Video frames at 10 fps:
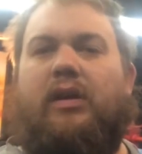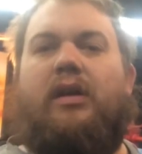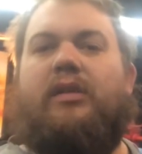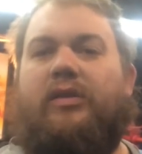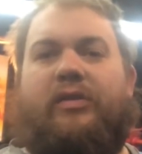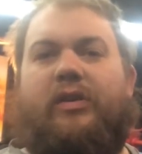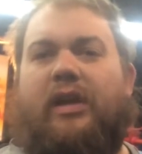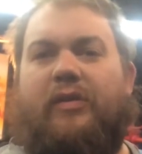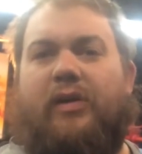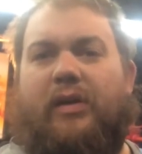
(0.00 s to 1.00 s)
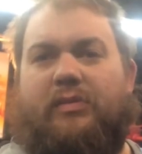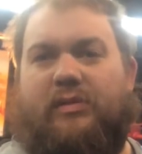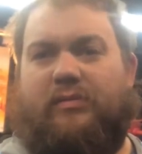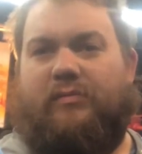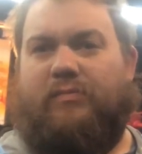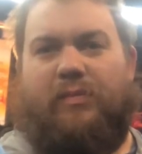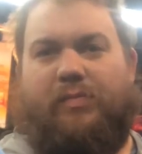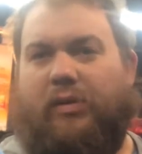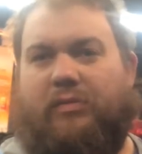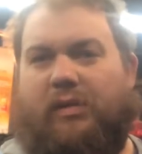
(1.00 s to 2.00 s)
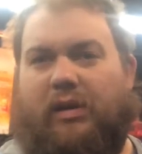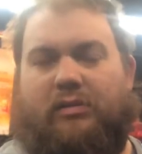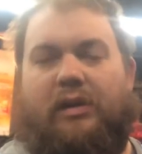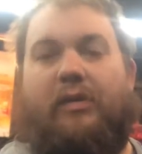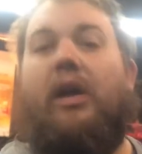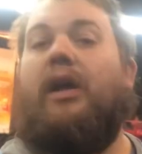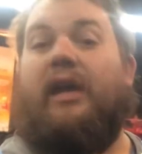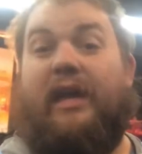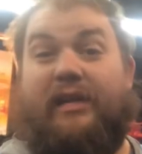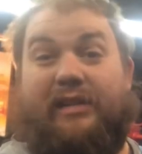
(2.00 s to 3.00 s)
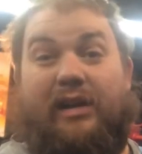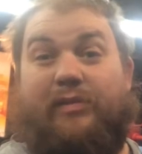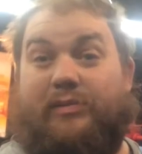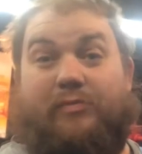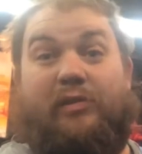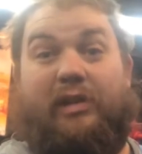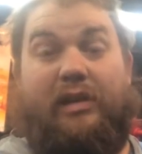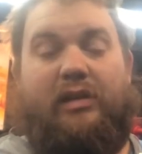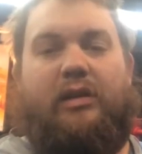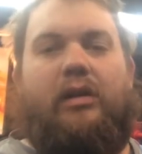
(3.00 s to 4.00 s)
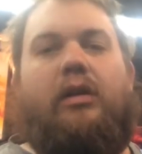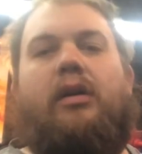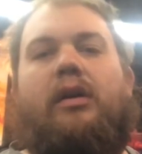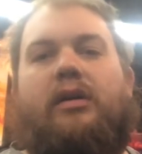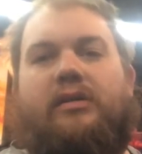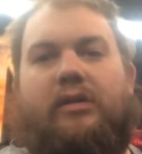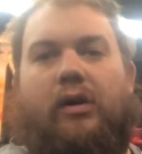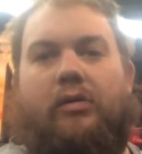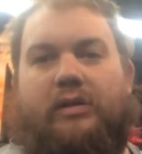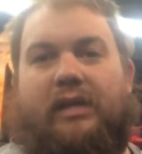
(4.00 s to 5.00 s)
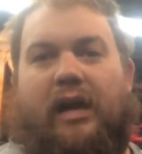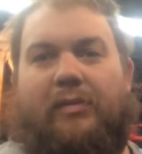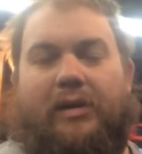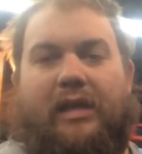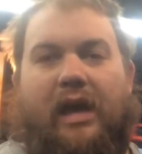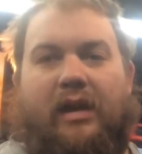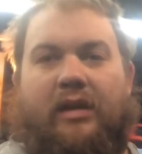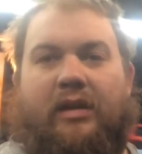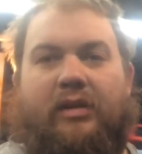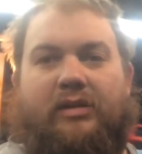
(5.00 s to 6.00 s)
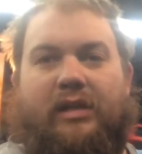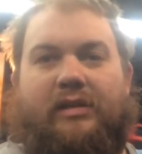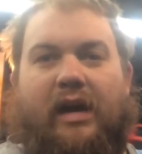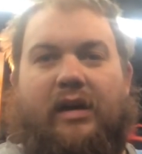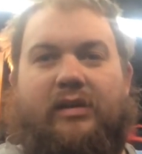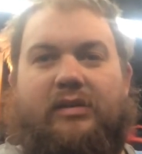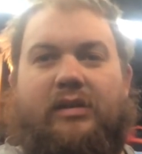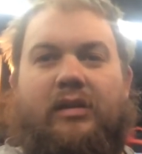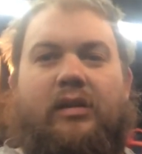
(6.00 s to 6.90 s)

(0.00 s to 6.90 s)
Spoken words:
There's 38 rims, both tires. Anyway, he actually got hubs, really good deal. So excited about that. Another set of tires.